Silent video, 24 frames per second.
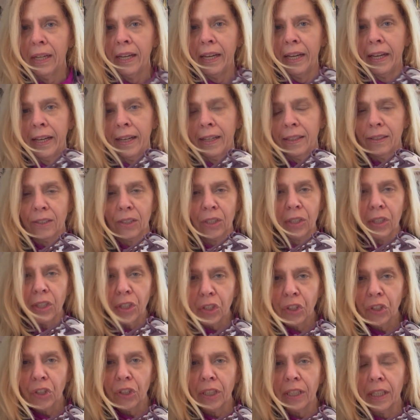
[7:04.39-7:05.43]
It's
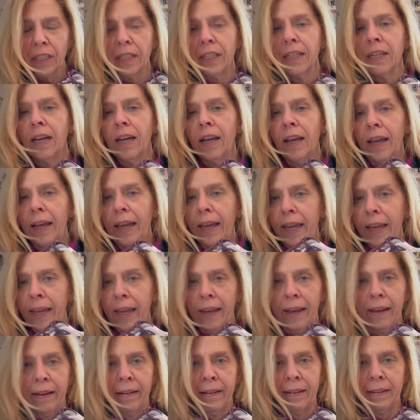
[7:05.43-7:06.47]
cushy,
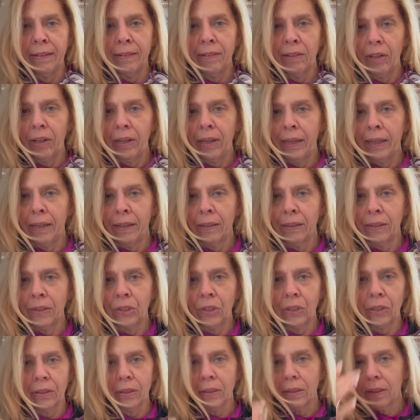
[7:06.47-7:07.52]
and it
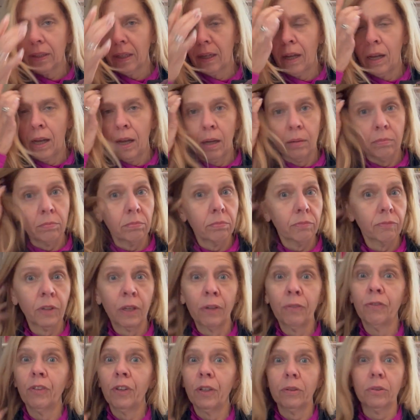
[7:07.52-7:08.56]
just
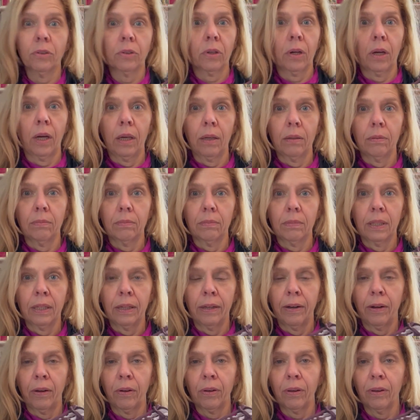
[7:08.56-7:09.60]
it feels great. You
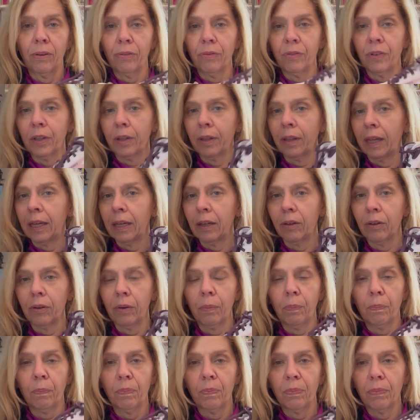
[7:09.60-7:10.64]
know, you feel like you're
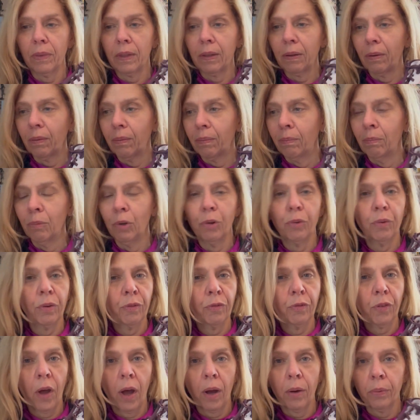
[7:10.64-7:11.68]
moving
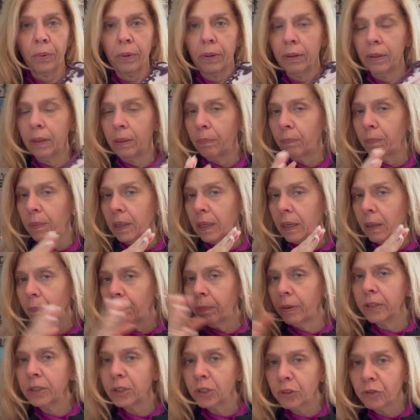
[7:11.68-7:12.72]
forward and being
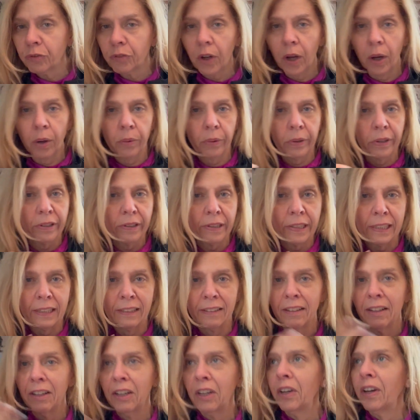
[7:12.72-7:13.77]
pushed forward, and
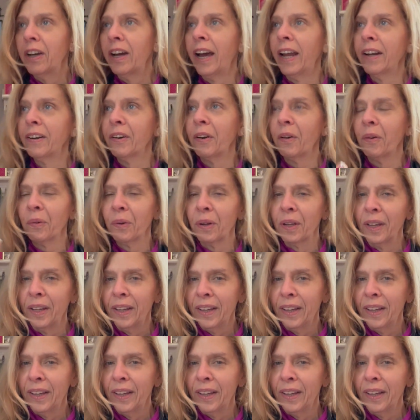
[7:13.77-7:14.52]
I don't know